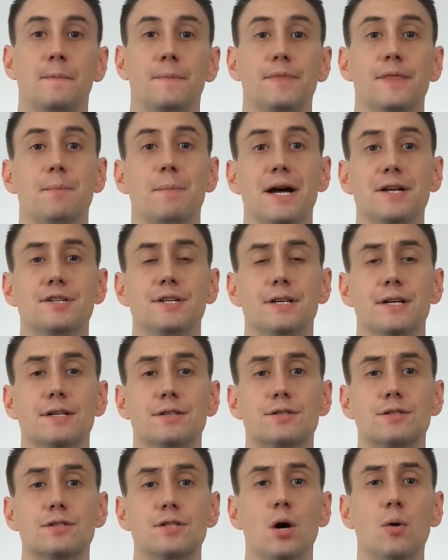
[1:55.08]
The matching is
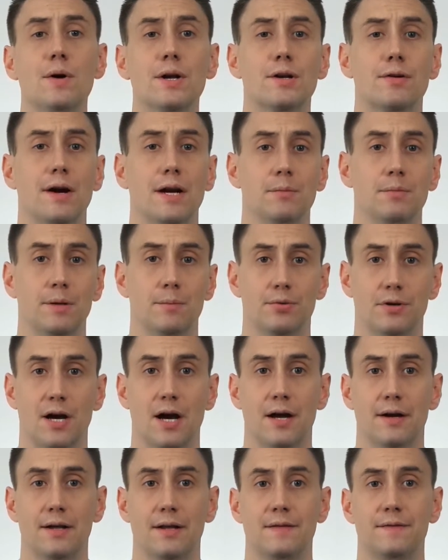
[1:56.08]
so incredibly
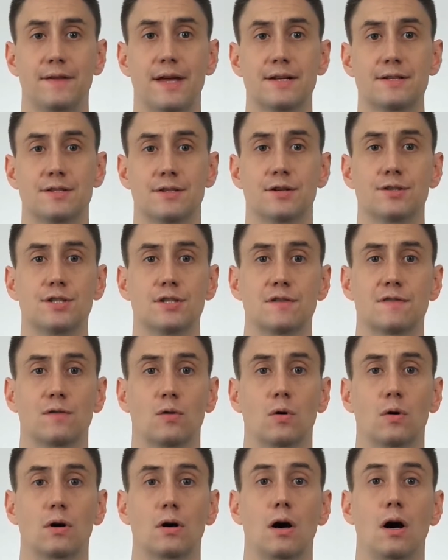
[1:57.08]
broad that searches
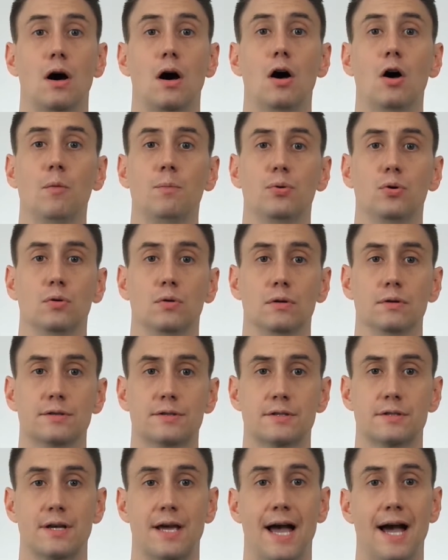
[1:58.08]
for all
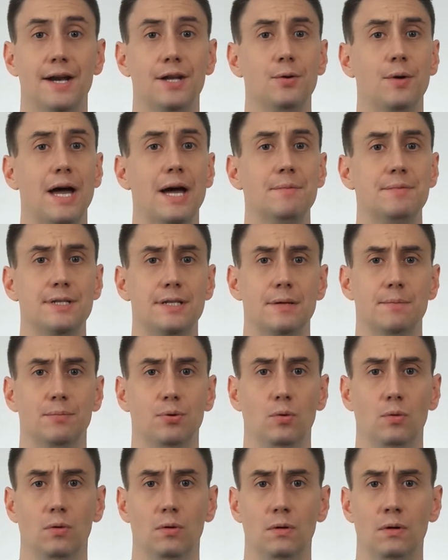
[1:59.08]
pools, how do you empty a
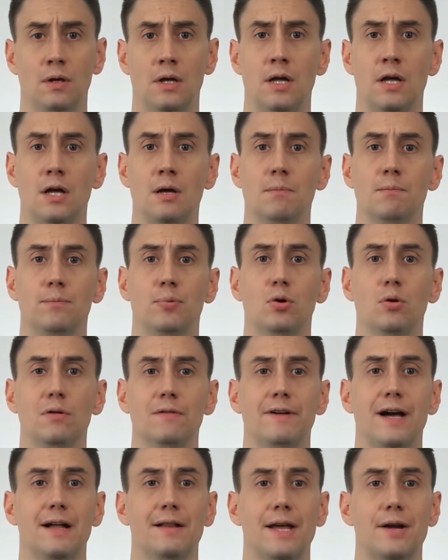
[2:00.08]
pool, pool
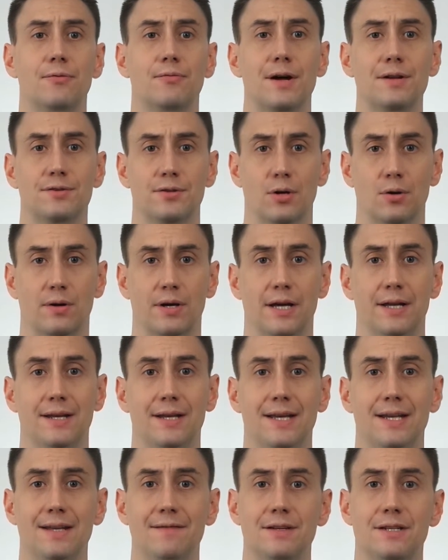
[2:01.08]
valet retro kit,
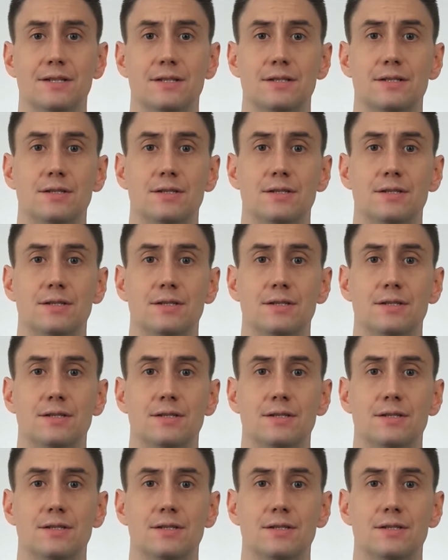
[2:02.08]
and even